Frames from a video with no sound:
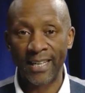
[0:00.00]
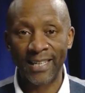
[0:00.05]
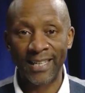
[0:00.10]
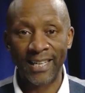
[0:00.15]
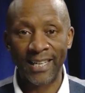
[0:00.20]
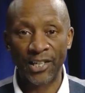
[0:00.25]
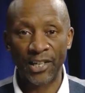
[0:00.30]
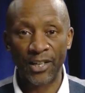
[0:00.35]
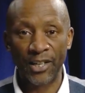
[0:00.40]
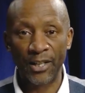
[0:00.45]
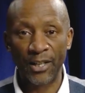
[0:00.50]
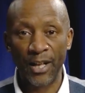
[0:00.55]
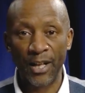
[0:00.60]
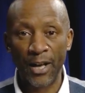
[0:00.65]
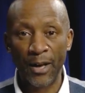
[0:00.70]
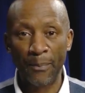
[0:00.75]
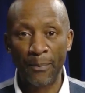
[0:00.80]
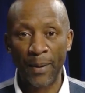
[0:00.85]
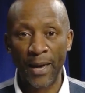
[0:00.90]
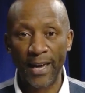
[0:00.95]
digital
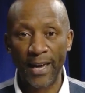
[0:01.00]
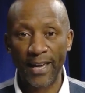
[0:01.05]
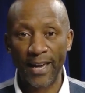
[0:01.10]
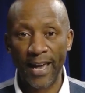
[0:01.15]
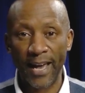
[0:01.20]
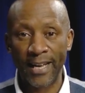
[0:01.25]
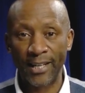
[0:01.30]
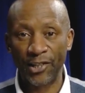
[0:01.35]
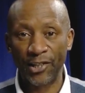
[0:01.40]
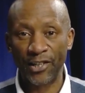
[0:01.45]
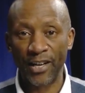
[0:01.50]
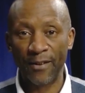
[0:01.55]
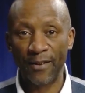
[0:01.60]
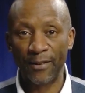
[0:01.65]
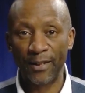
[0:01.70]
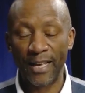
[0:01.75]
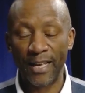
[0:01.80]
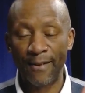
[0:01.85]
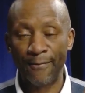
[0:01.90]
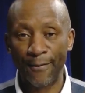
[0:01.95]
pick and
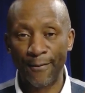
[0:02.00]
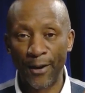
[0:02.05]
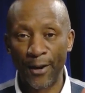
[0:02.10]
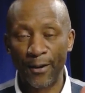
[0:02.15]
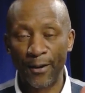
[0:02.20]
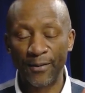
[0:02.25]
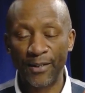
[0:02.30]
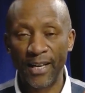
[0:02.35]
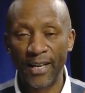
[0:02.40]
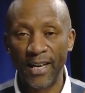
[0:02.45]
shovel involves.